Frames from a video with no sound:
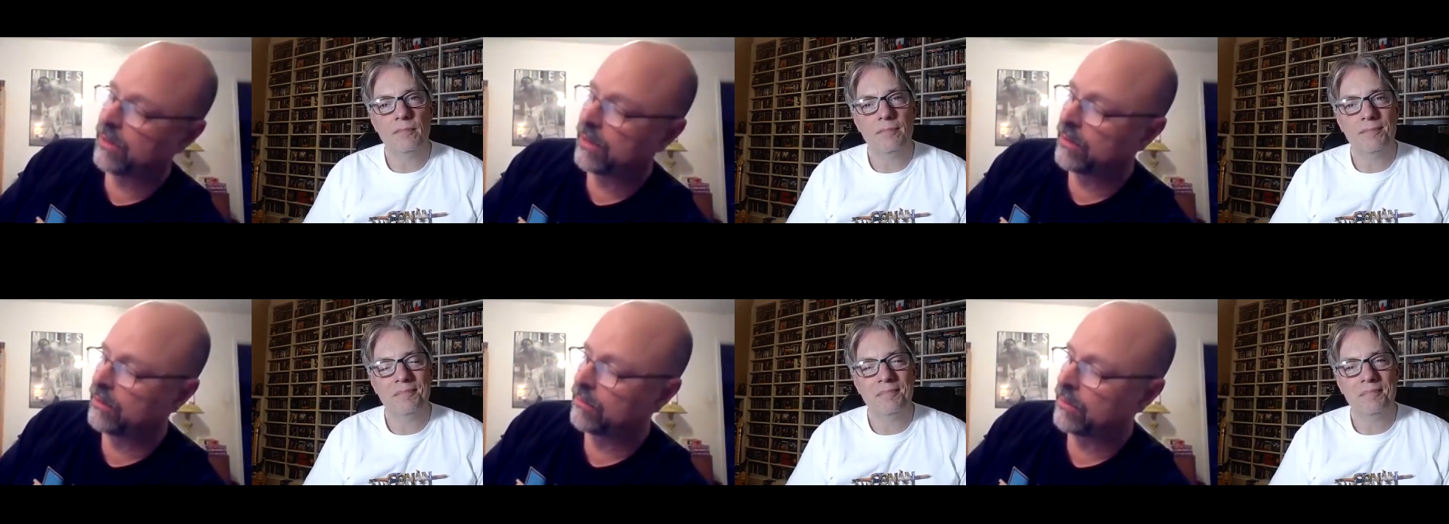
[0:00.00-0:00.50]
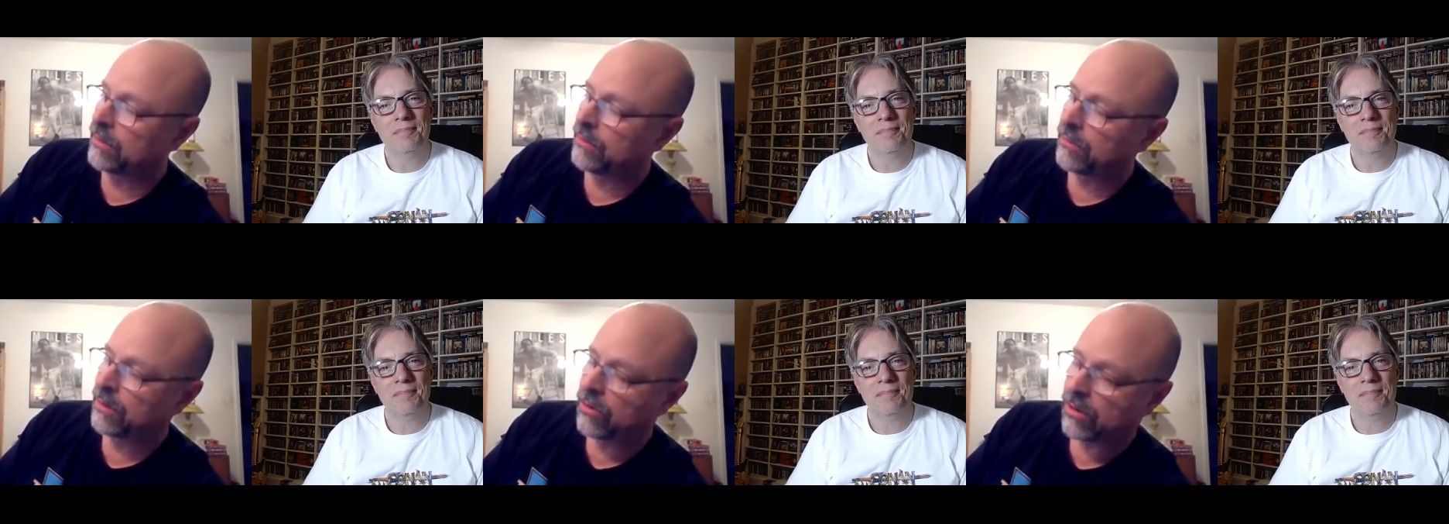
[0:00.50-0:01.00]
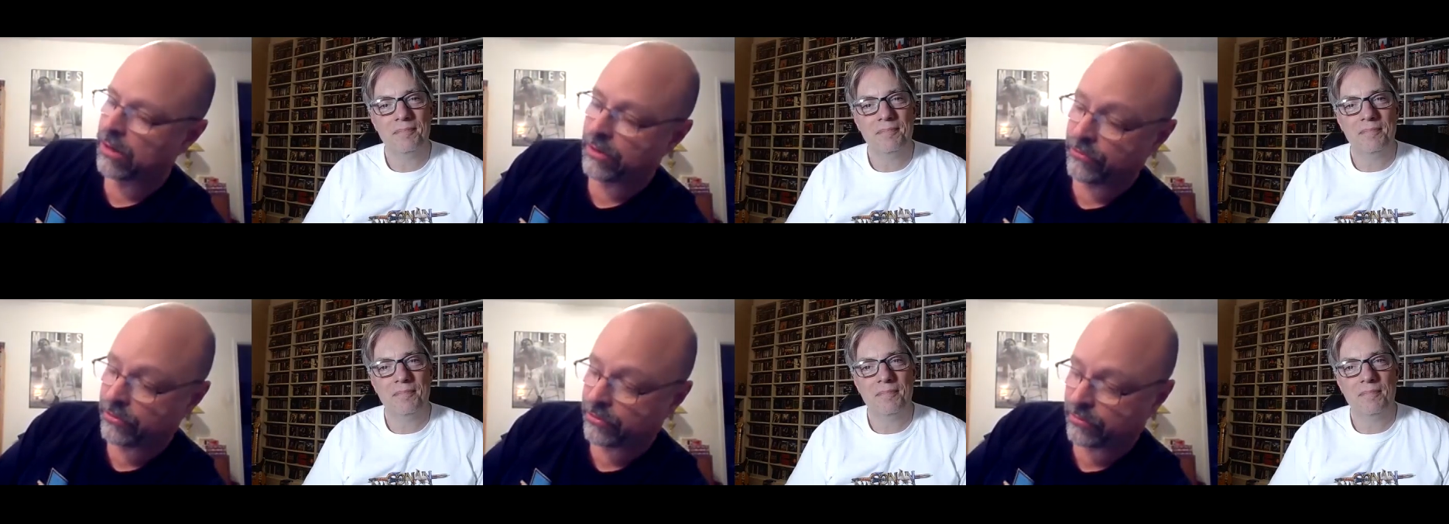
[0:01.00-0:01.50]
Speaker 1: crown in the
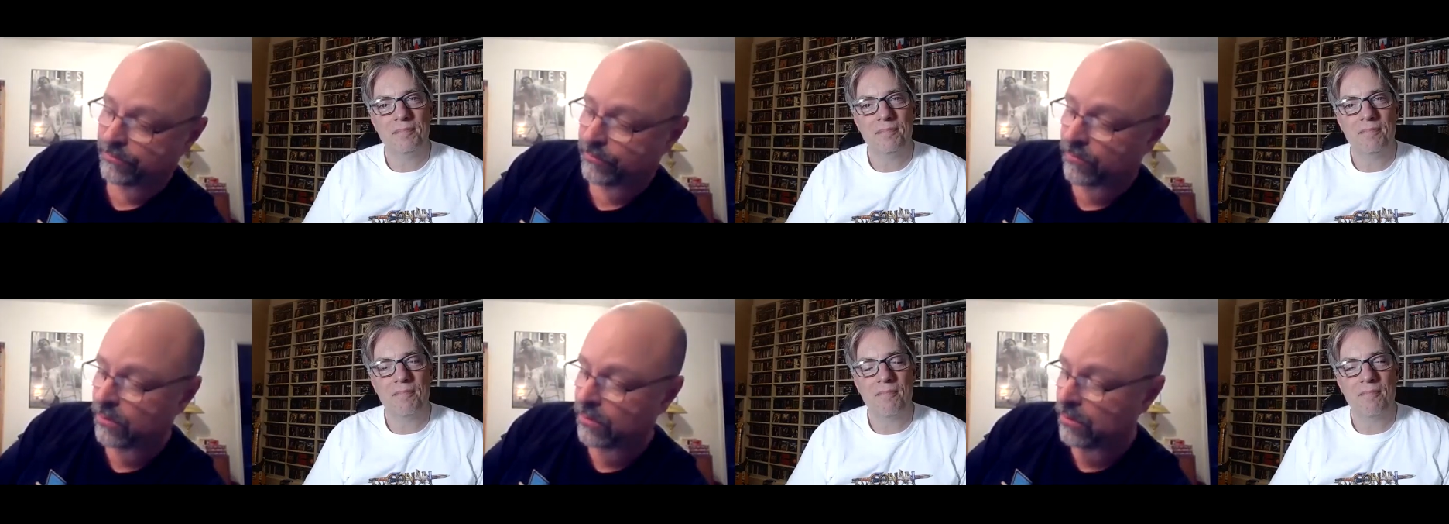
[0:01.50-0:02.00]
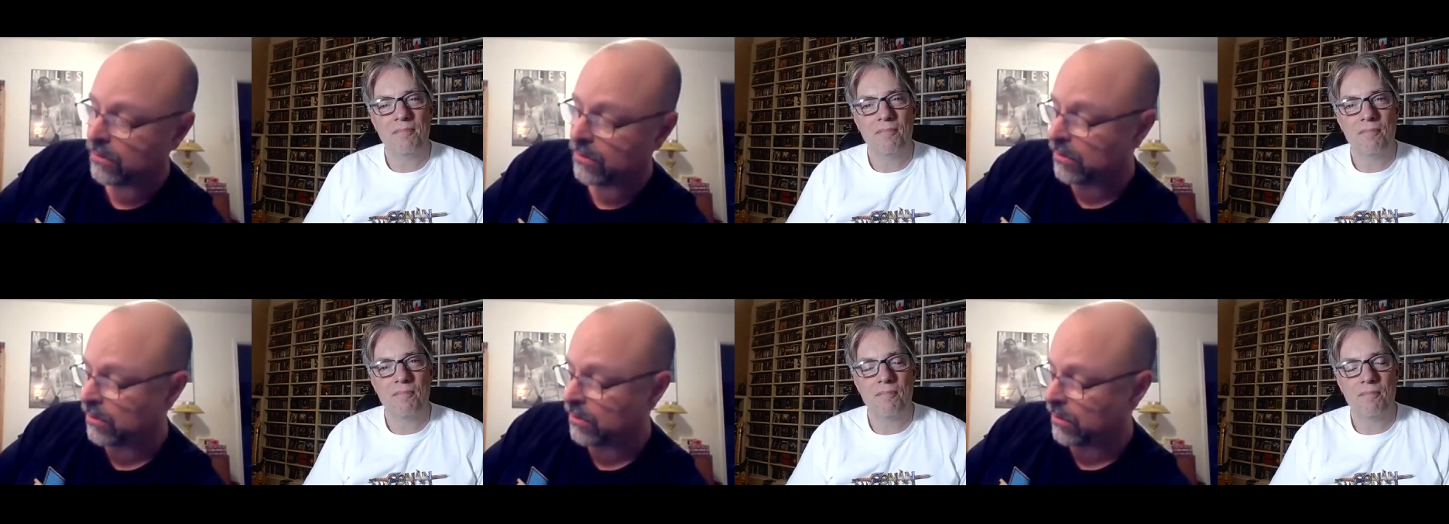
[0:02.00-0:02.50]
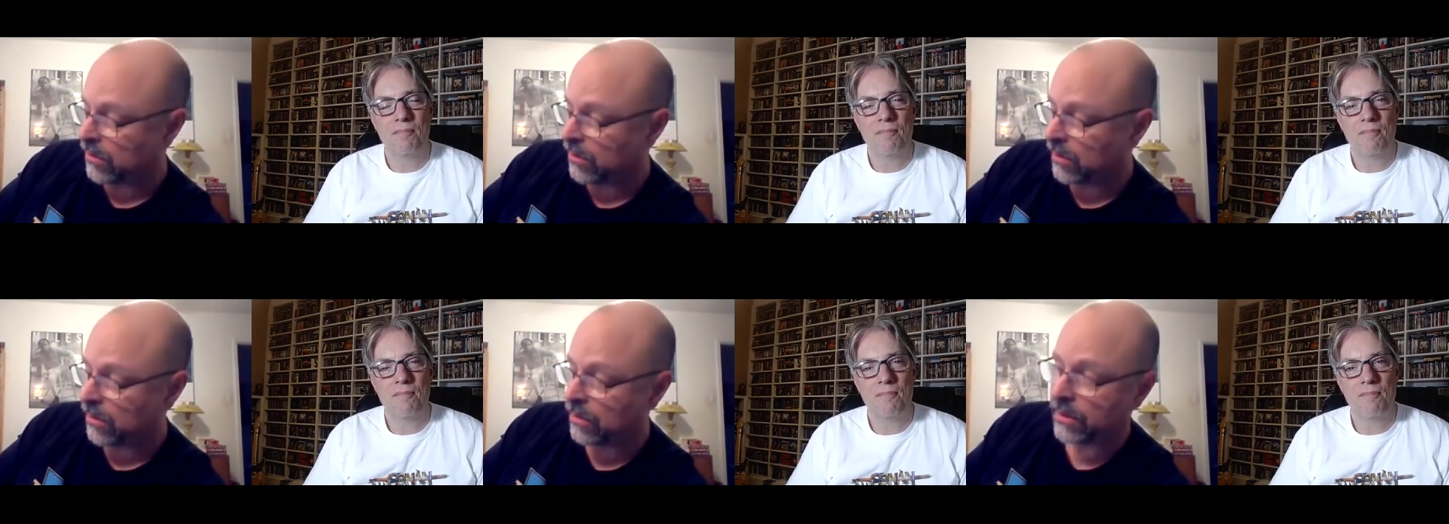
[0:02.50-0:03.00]
carnage.
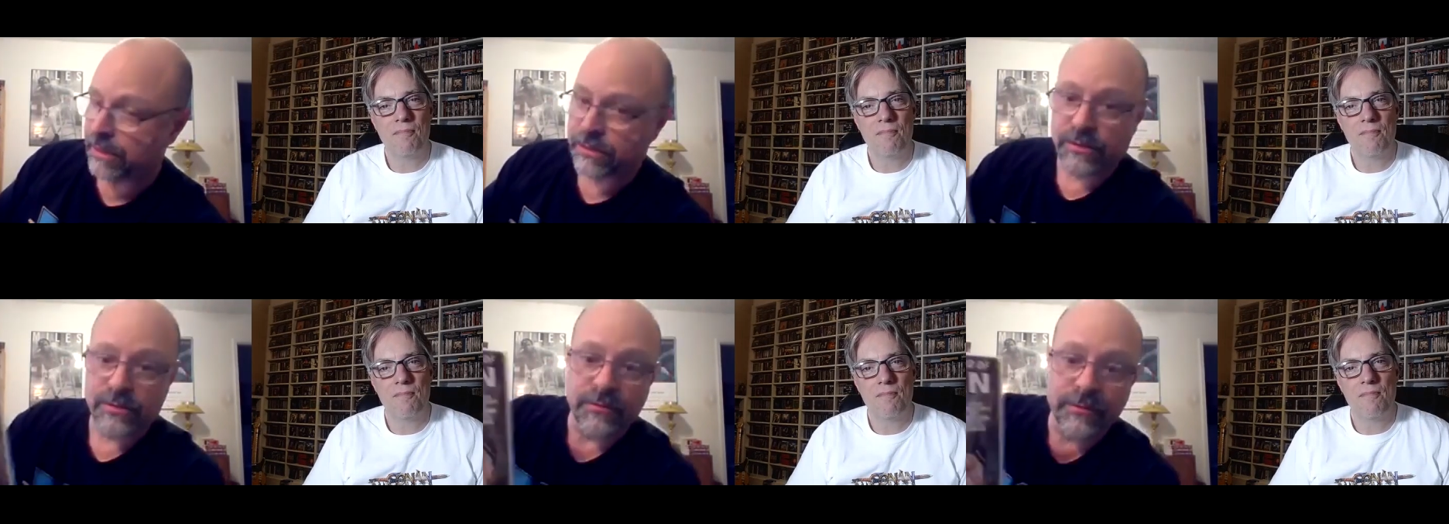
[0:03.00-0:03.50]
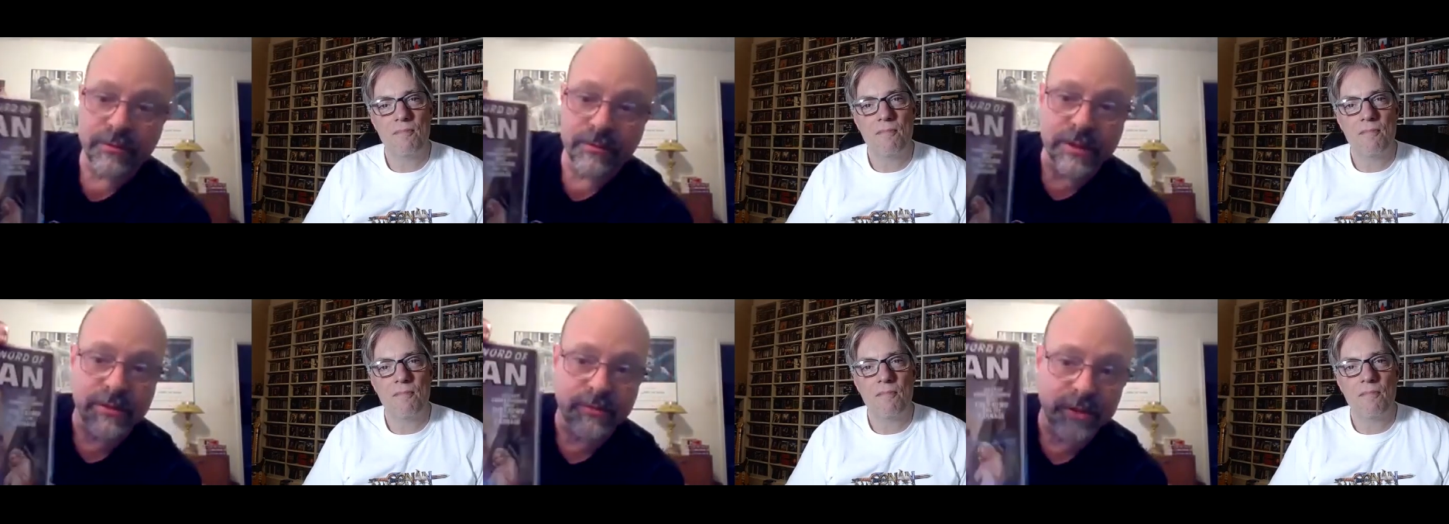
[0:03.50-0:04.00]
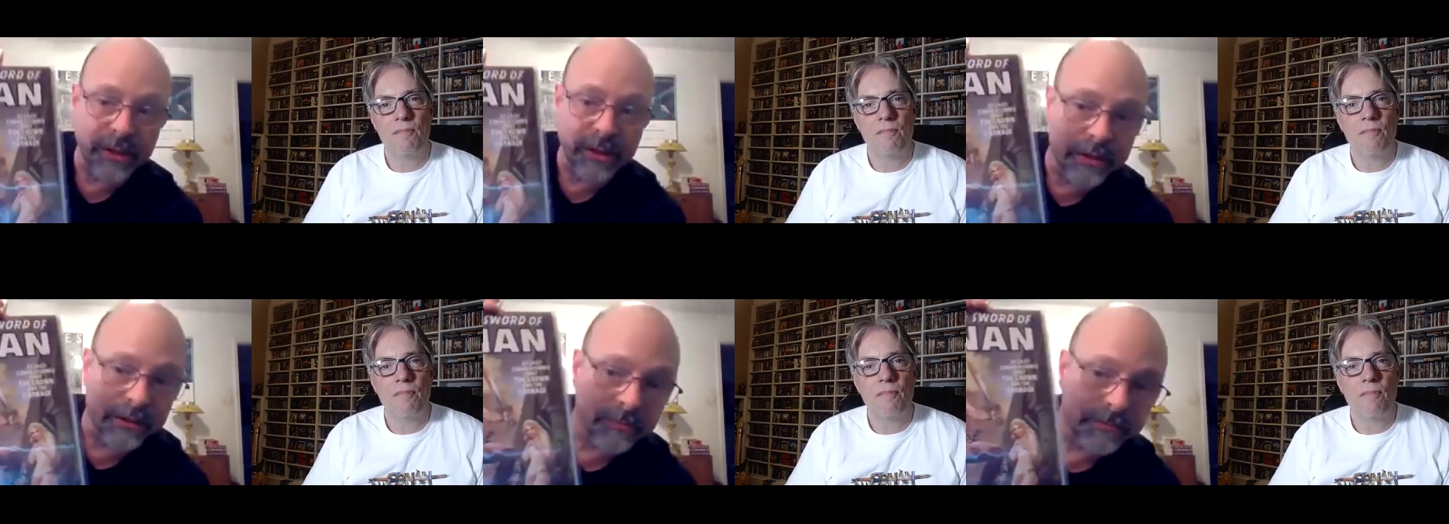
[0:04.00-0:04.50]
And that's also Nestor
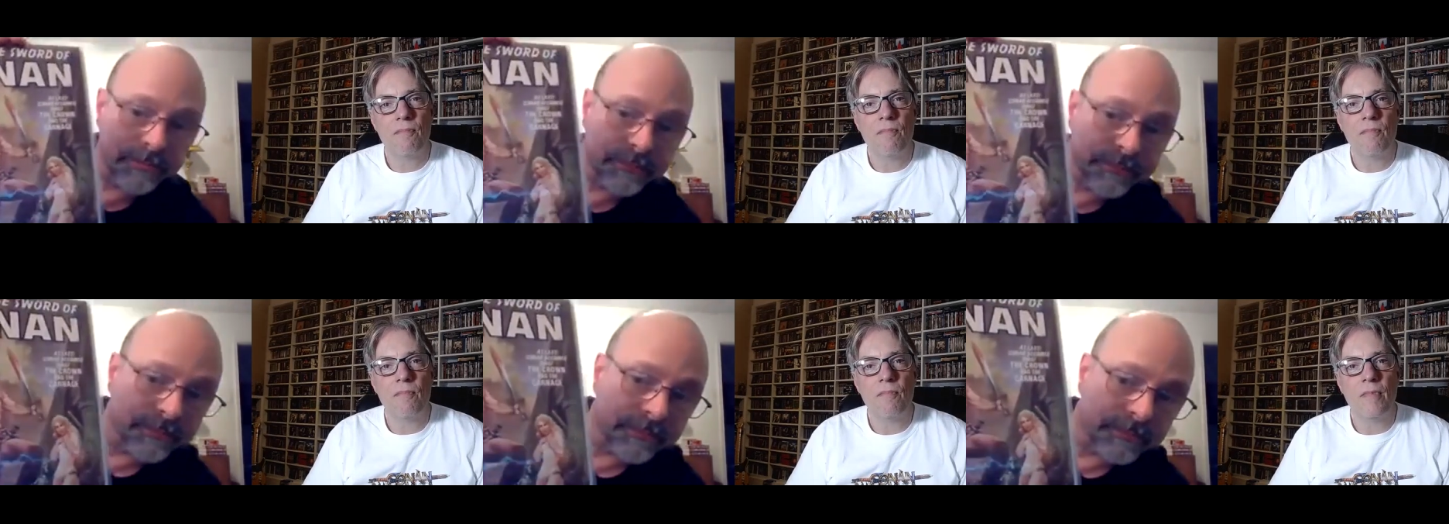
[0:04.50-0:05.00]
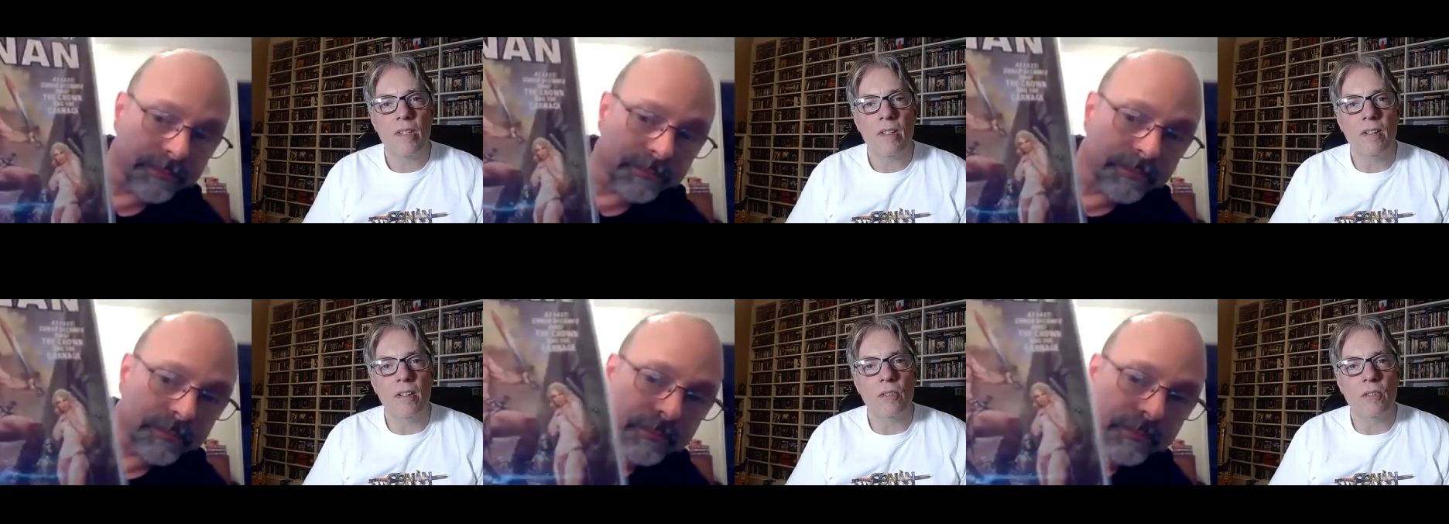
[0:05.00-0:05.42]
Redondo. Oh,